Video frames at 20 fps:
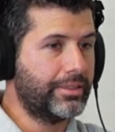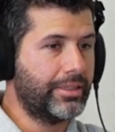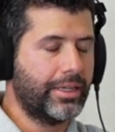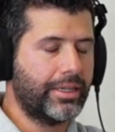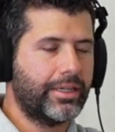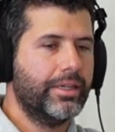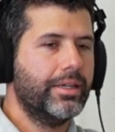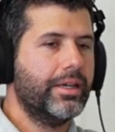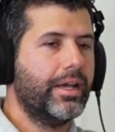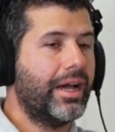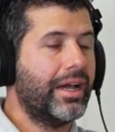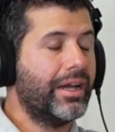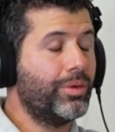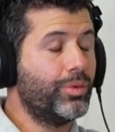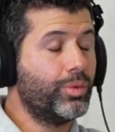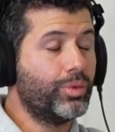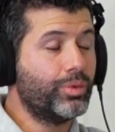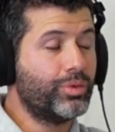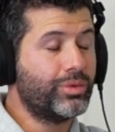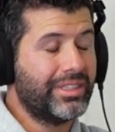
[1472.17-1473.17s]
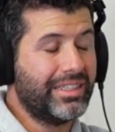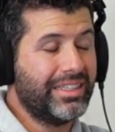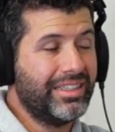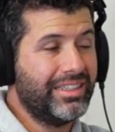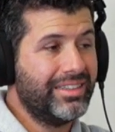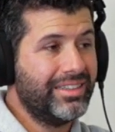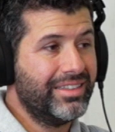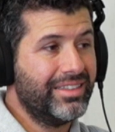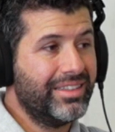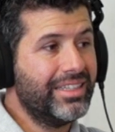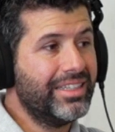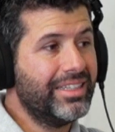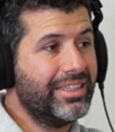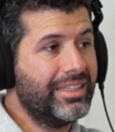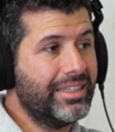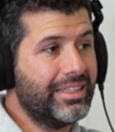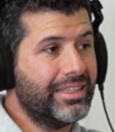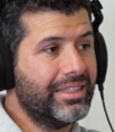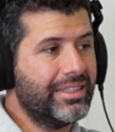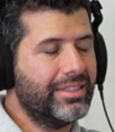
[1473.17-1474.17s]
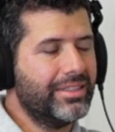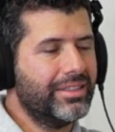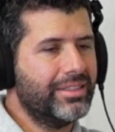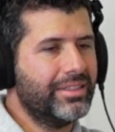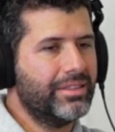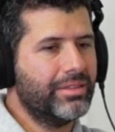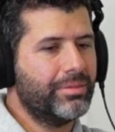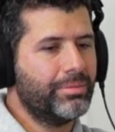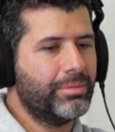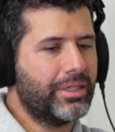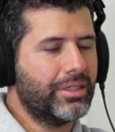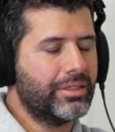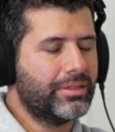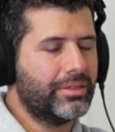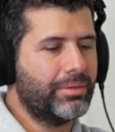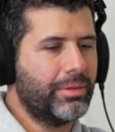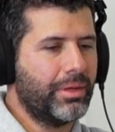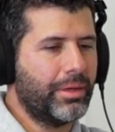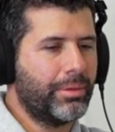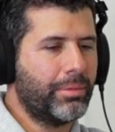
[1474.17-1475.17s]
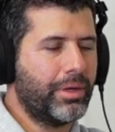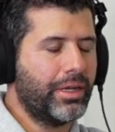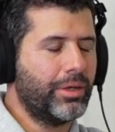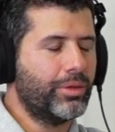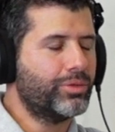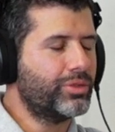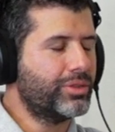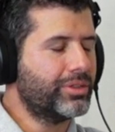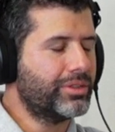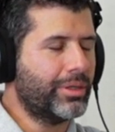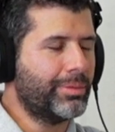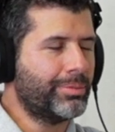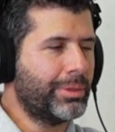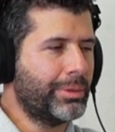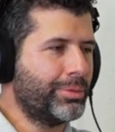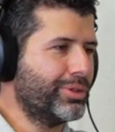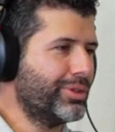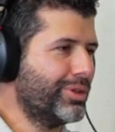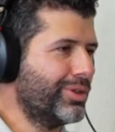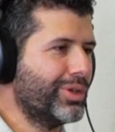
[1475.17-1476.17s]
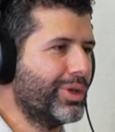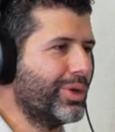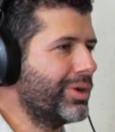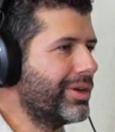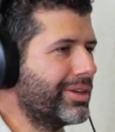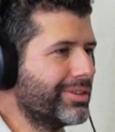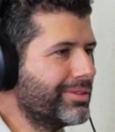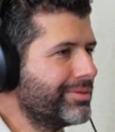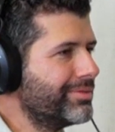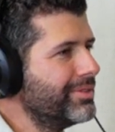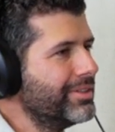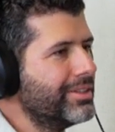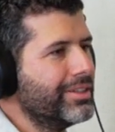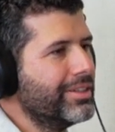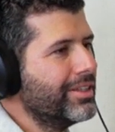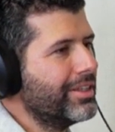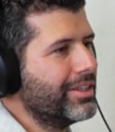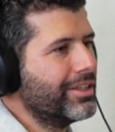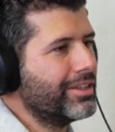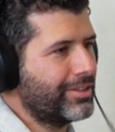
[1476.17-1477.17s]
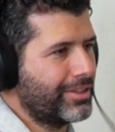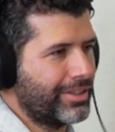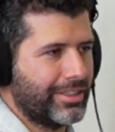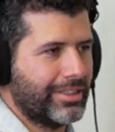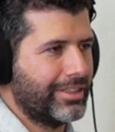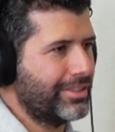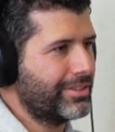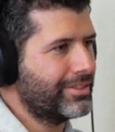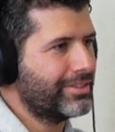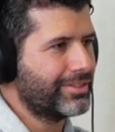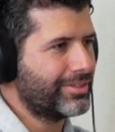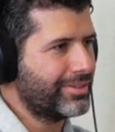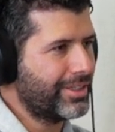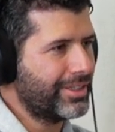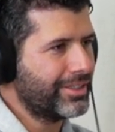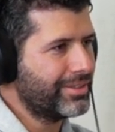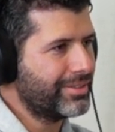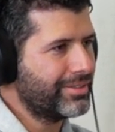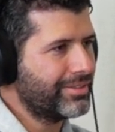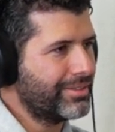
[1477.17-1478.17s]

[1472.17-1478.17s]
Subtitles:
Like I routinely, because like my ultrasound people don't know how to look at this, right?